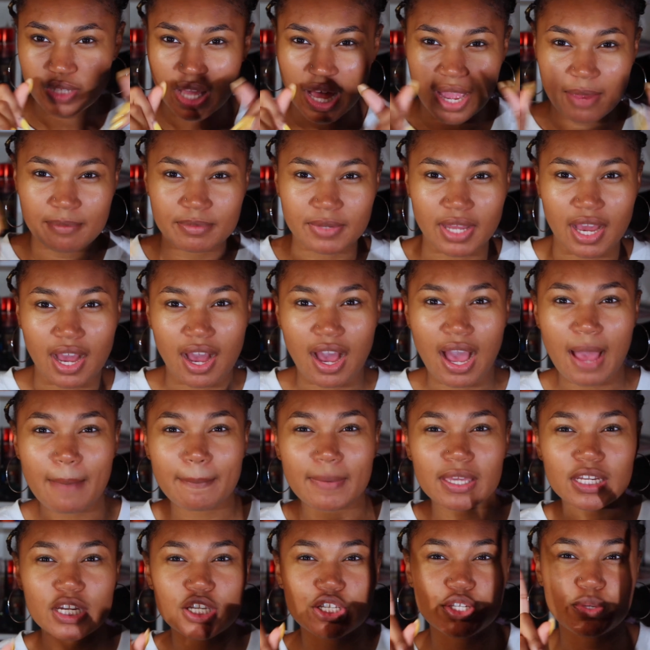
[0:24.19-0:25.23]
I'm not. I'm
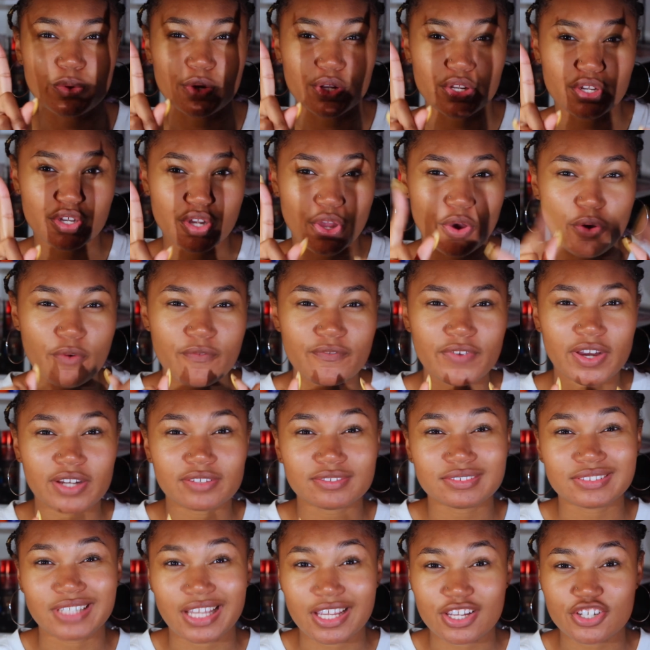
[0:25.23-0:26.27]
gonna do a no
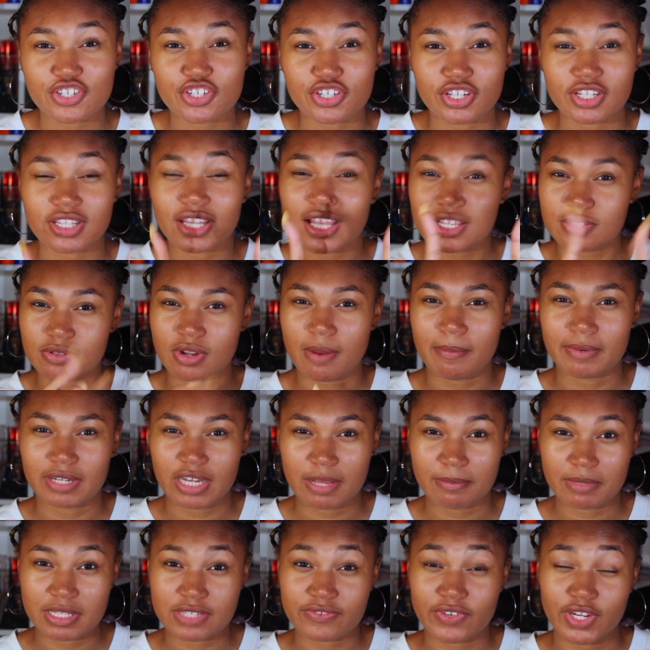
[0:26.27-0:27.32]
foundation. That's what I'm gonna
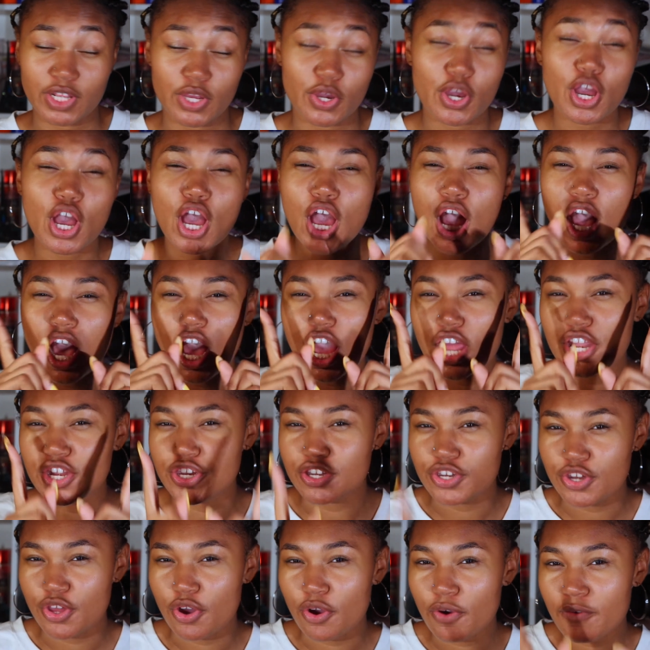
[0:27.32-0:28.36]
name this video. A
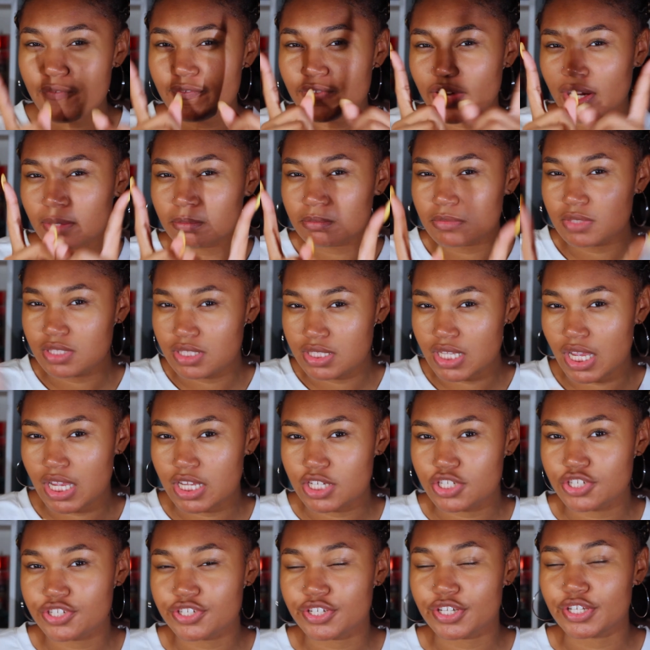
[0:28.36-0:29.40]
no
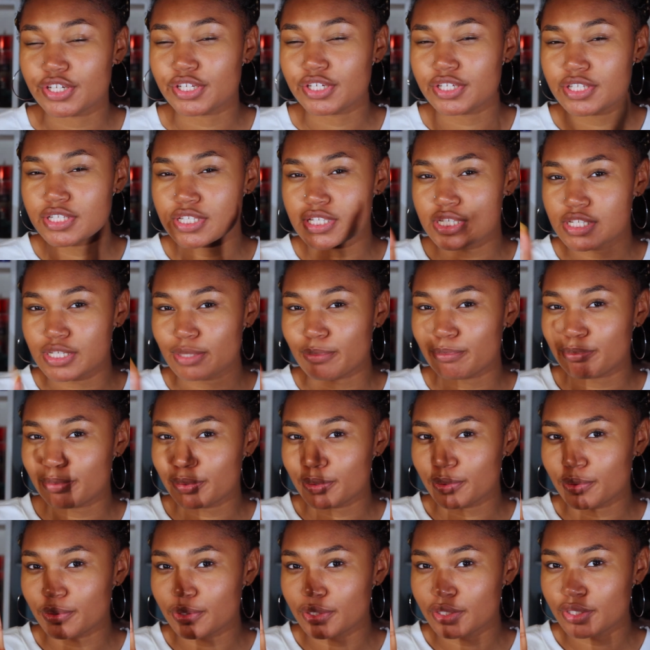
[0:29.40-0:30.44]
foundation,
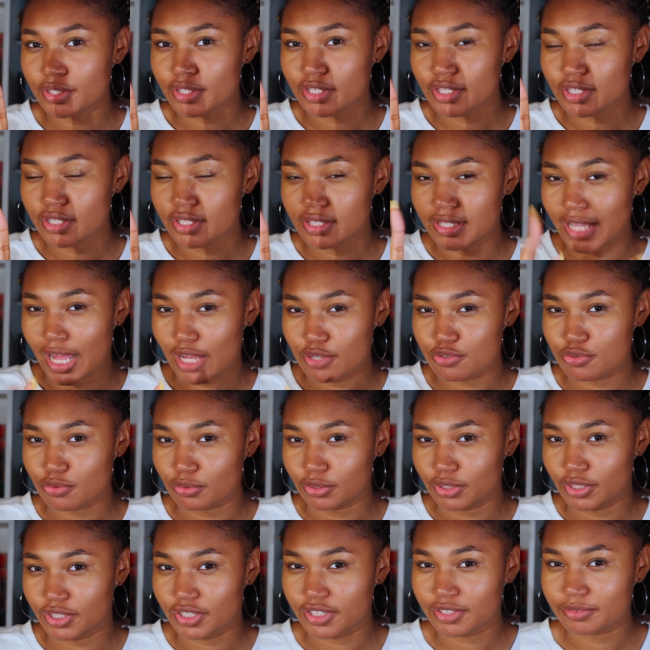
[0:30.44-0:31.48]
simple,
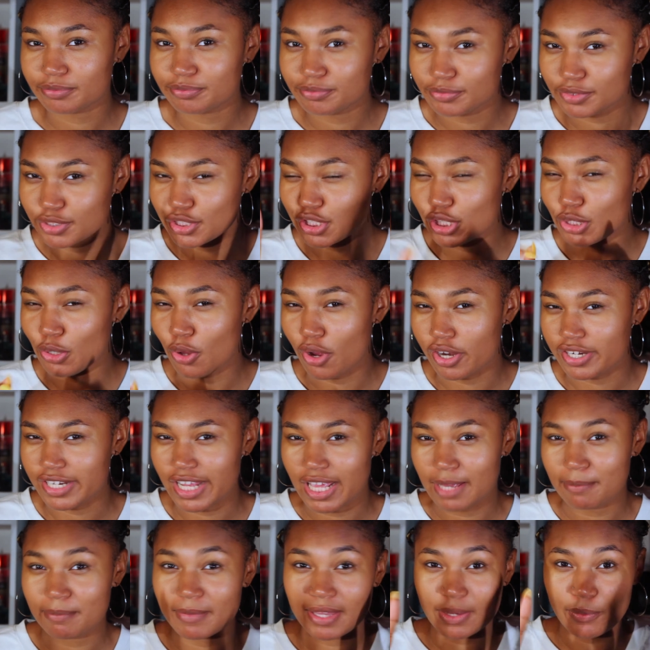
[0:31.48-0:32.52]
natural look. It's a long
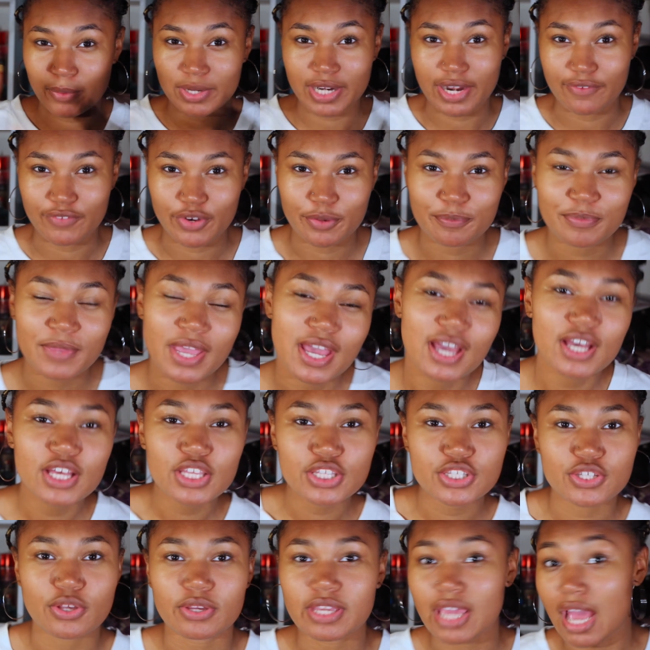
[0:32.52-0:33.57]
name. Whatever.
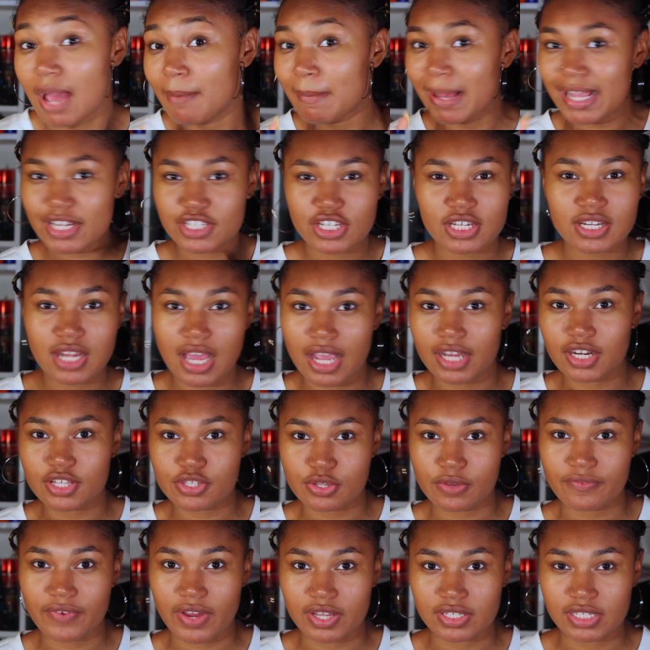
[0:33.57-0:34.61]
So yeah, I'm actually not gonna
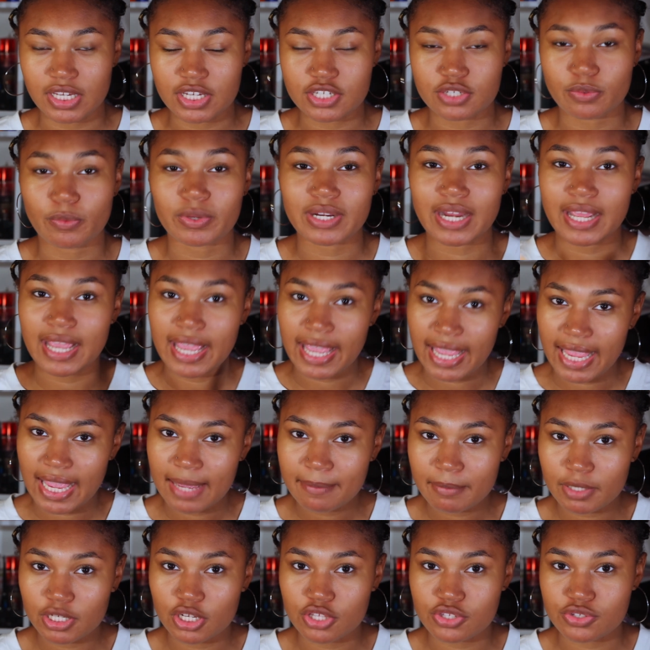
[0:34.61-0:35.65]
do foundation. What I
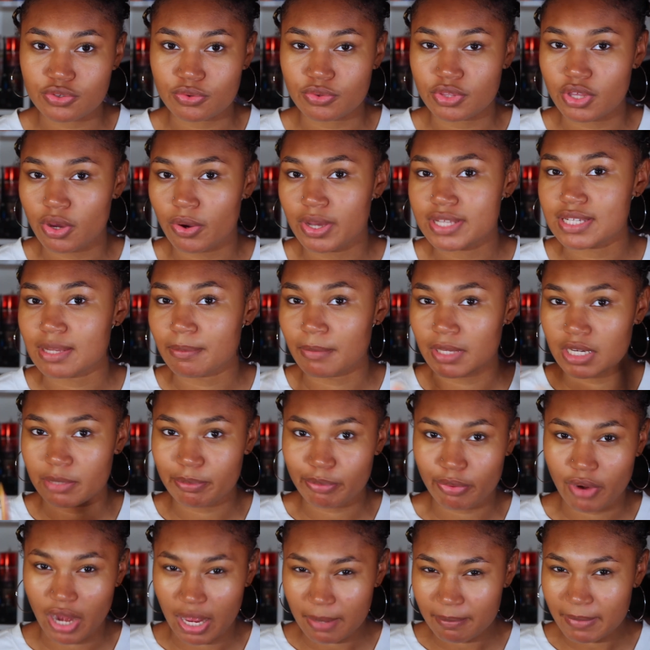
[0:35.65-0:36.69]
am gonna do though is I'm gonna
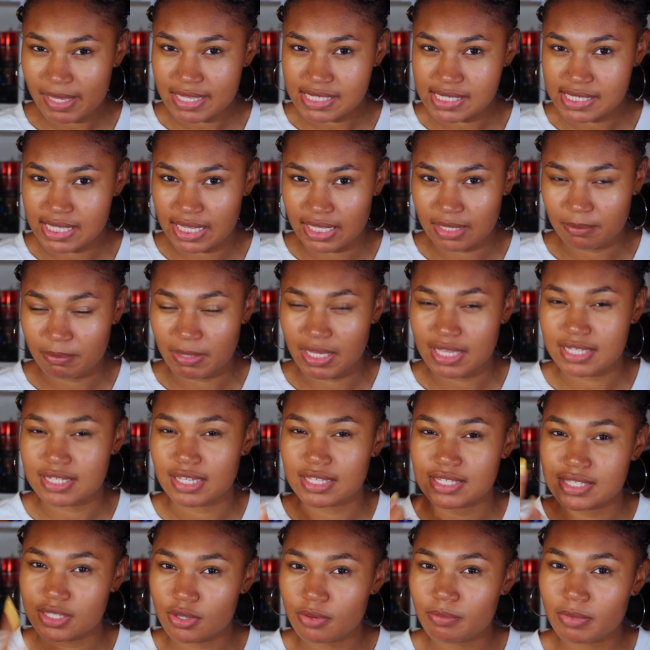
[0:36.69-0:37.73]
prime my skin because
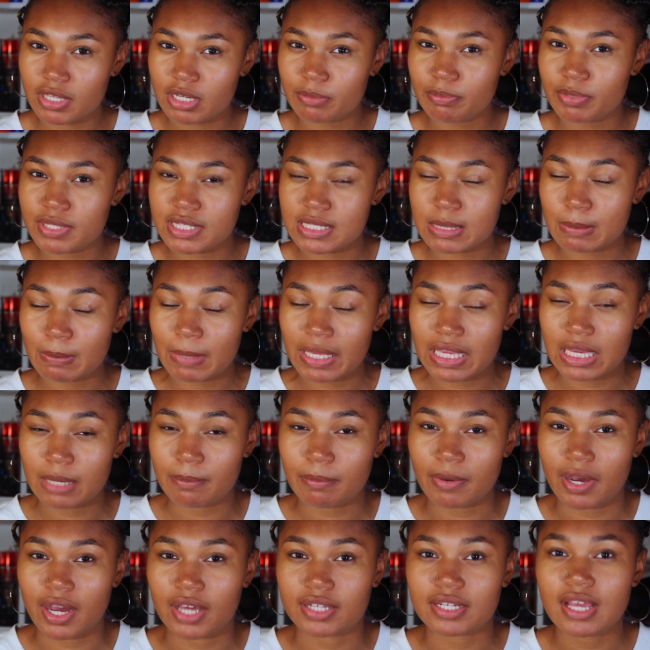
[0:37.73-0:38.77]
I still am gonna put some
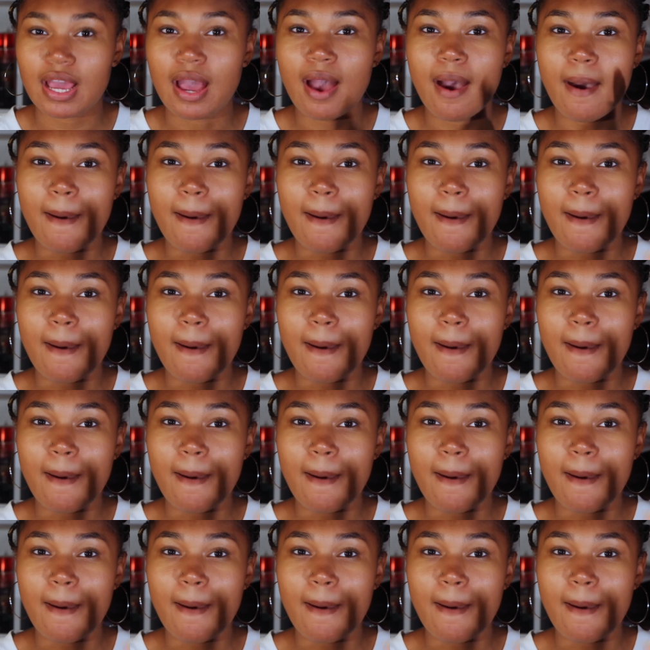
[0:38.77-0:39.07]
makeup on,